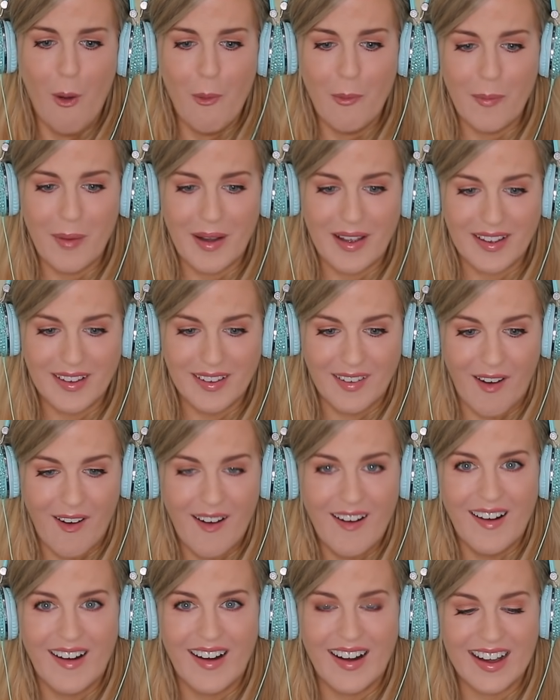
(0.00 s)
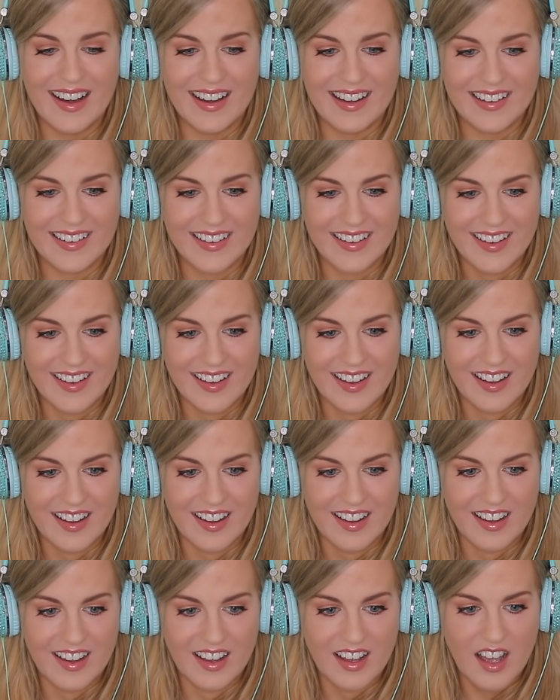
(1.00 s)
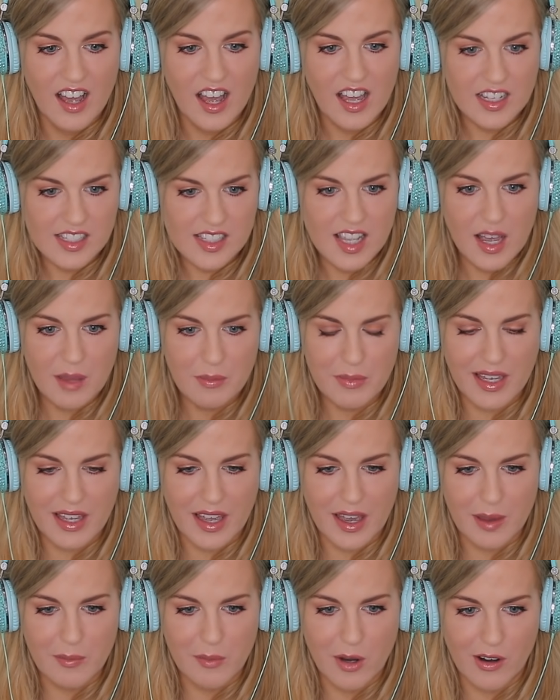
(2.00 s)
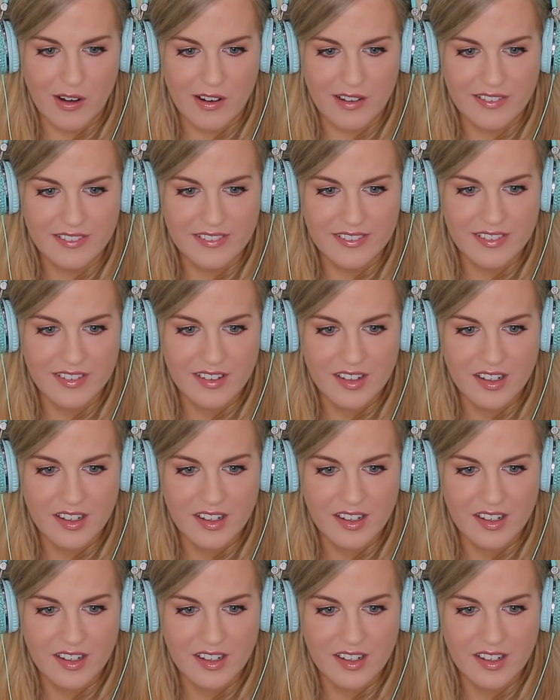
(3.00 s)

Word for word: Oh my god! His helmet came off.